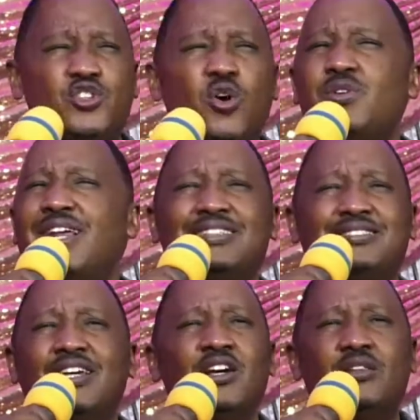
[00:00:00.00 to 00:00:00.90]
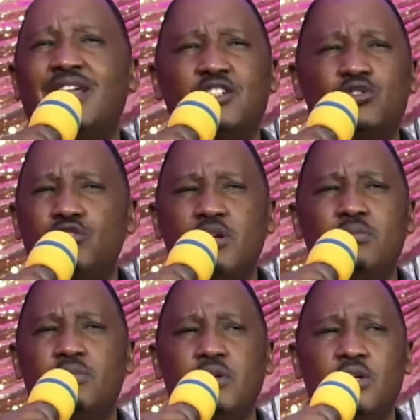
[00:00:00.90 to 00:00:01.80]
shown us that
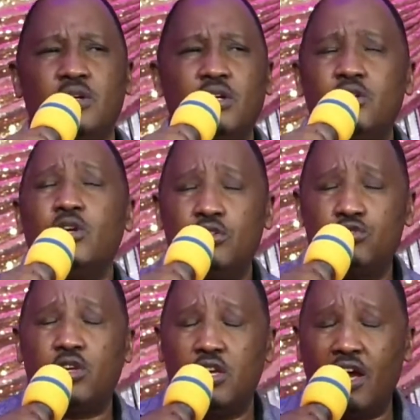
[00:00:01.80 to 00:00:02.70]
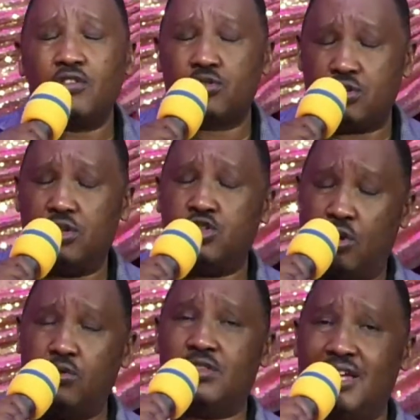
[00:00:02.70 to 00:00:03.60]
dream he, he, has
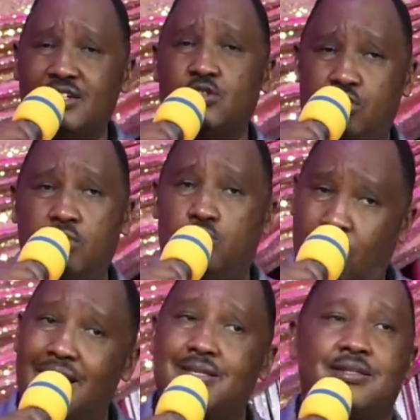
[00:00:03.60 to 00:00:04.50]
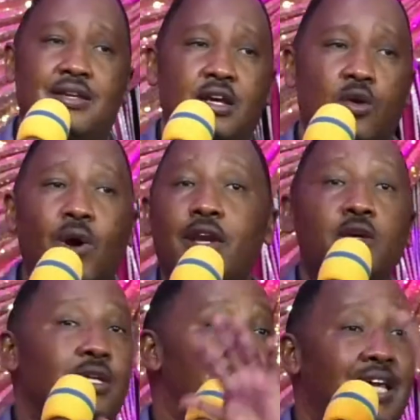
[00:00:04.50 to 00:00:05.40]
shown that dream to us. What
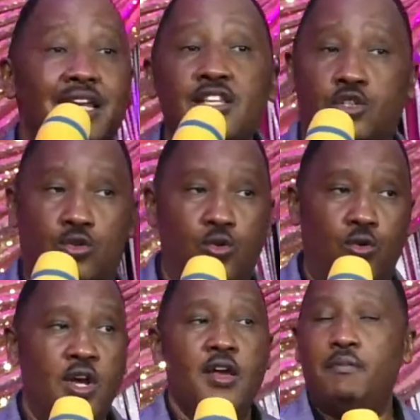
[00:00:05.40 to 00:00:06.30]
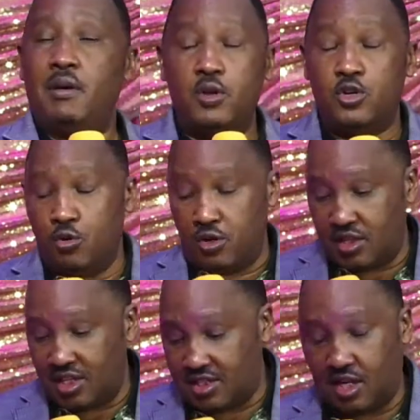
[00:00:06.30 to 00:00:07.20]
he intends to do. Maybe
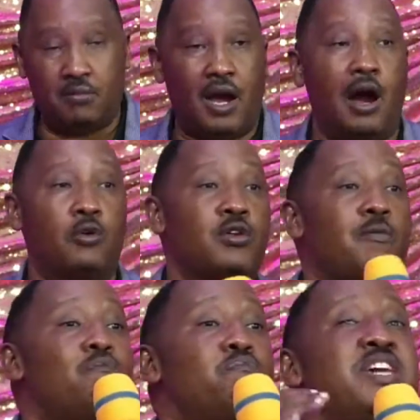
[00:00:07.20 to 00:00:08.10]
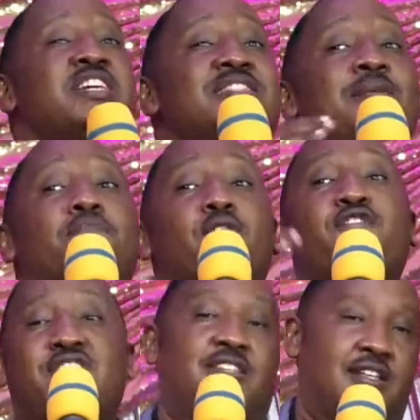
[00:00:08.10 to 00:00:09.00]
during this time, I'll repeat the
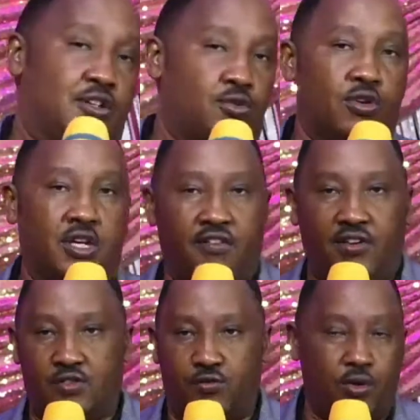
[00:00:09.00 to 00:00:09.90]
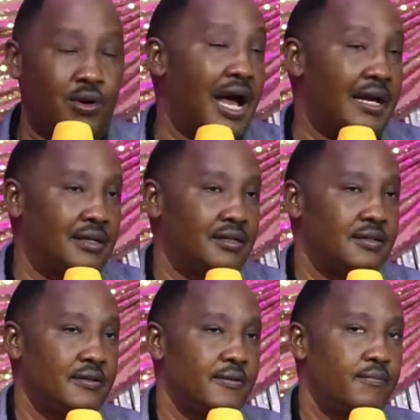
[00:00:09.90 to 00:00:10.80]
prophecy that God gave us for Uganda
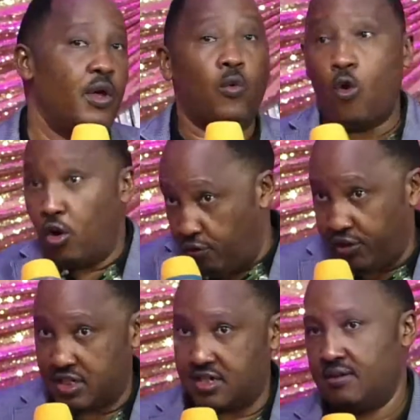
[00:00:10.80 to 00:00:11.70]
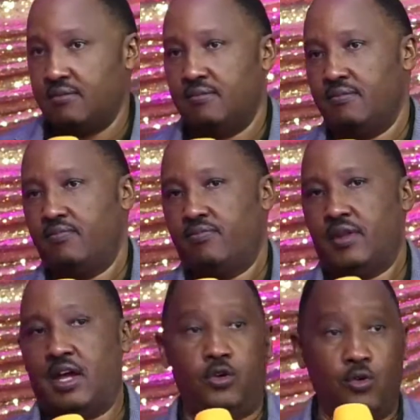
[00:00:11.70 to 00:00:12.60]
the wall of it,
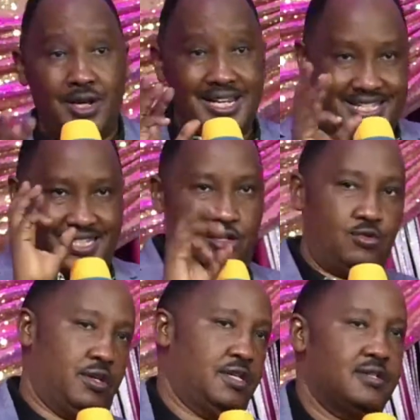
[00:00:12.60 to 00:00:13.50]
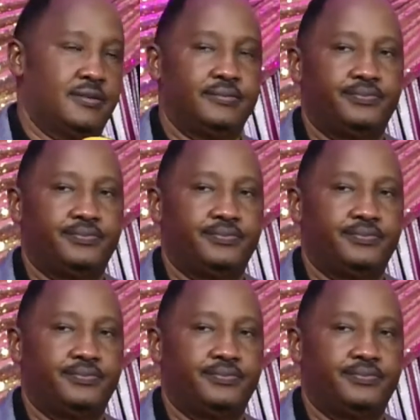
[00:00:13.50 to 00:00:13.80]
and you listen to it.